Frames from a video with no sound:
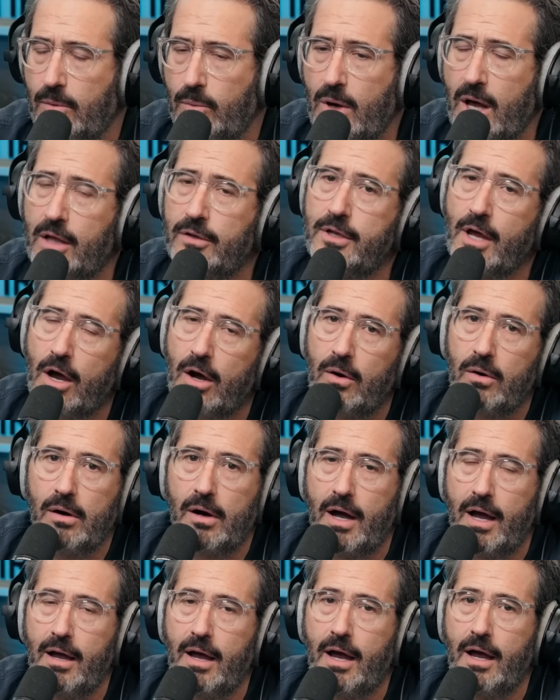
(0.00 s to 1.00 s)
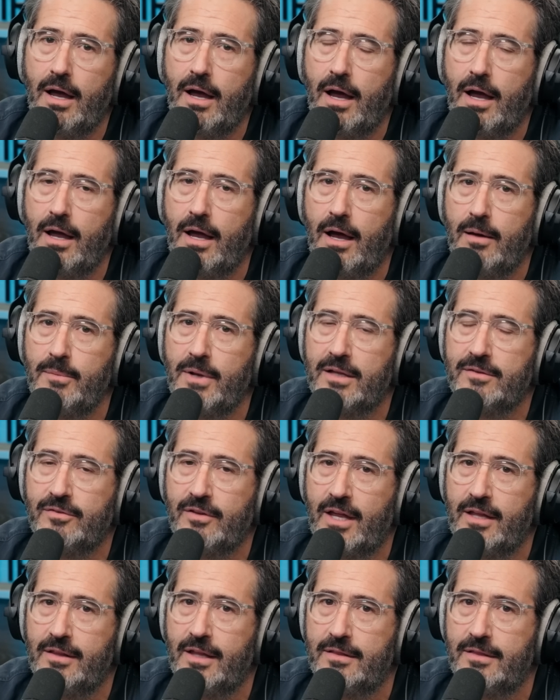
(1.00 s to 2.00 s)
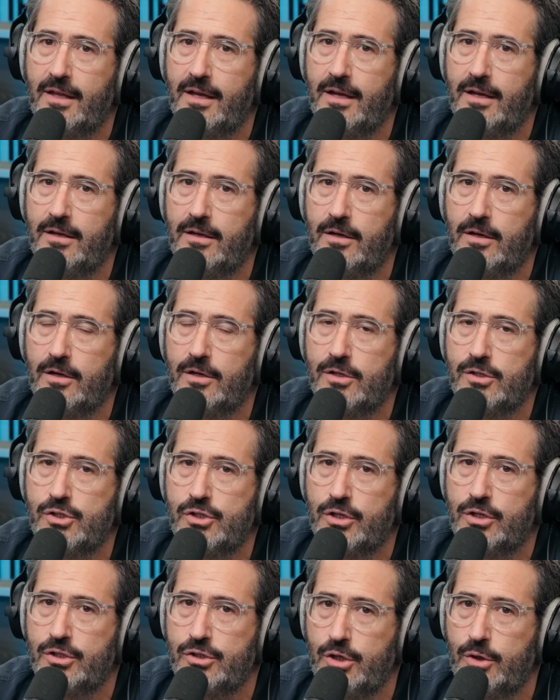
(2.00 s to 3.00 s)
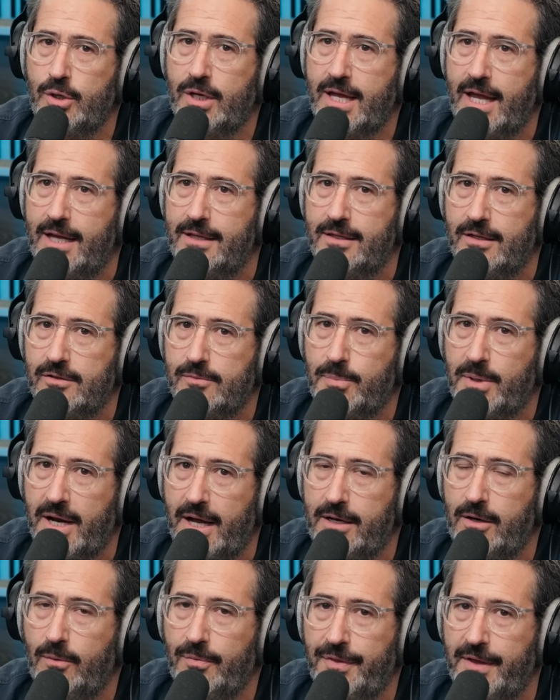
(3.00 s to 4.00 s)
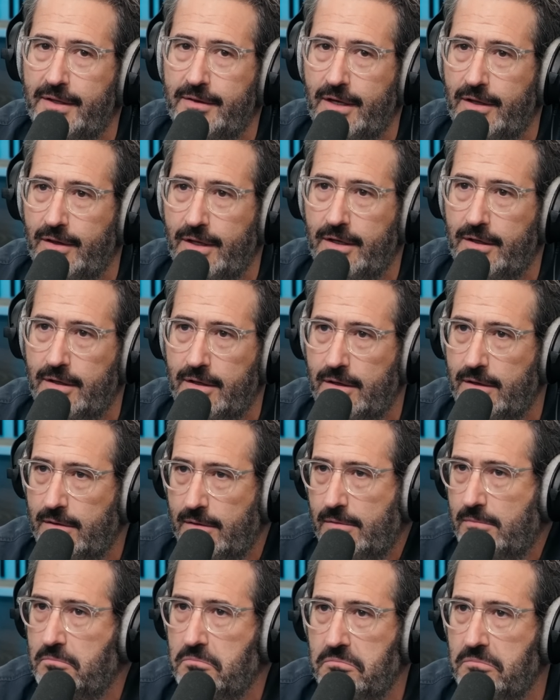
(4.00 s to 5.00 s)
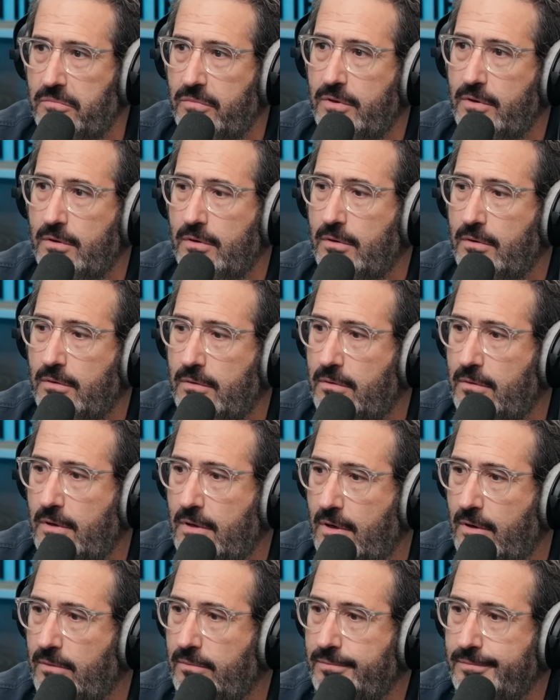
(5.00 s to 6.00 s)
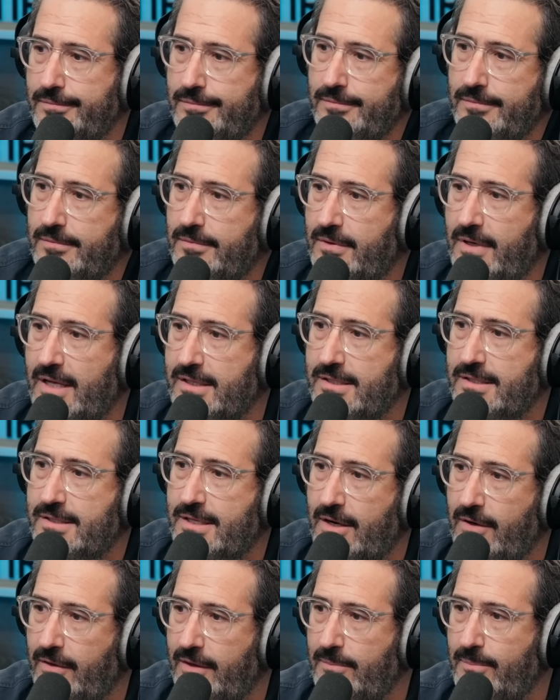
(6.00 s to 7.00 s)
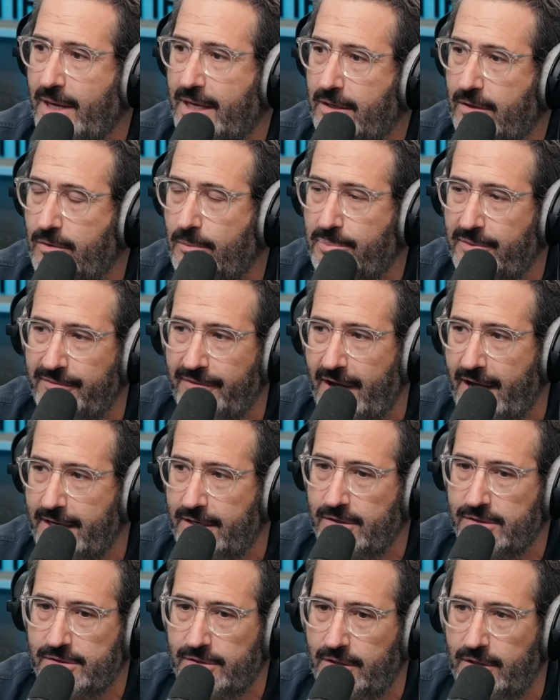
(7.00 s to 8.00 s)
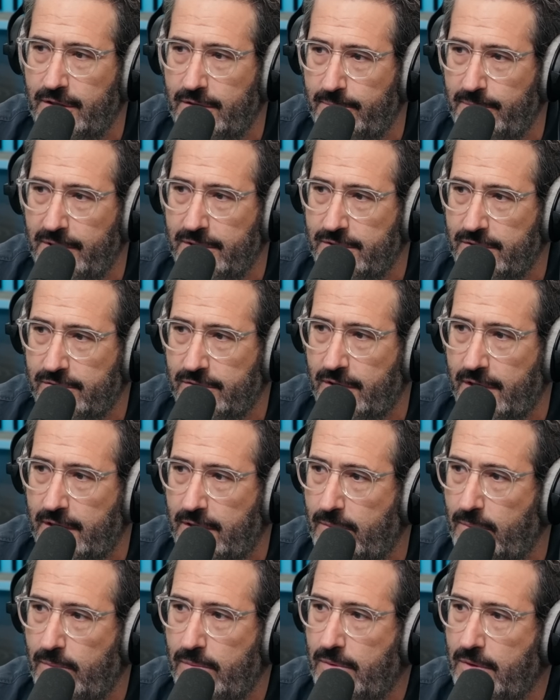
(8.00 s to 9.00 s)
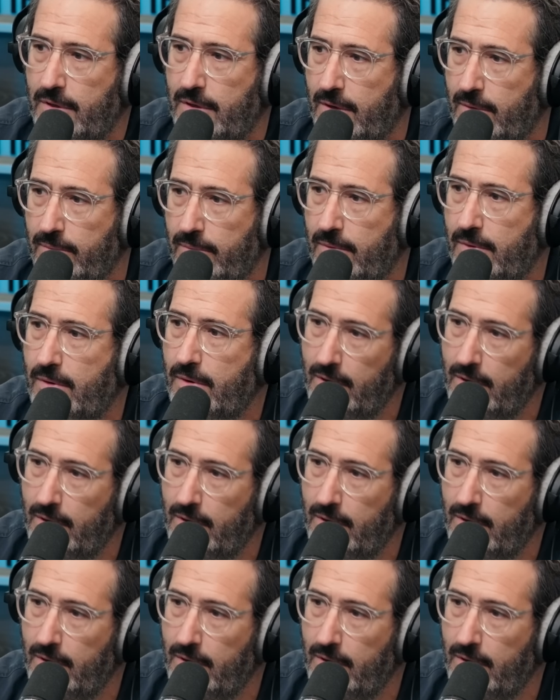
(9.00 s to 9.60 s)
Well, no, I, I, am not saying that they uh, should adjudicate this, but I don't think that like uh, the you know necessarily medical providers are going to be just like you know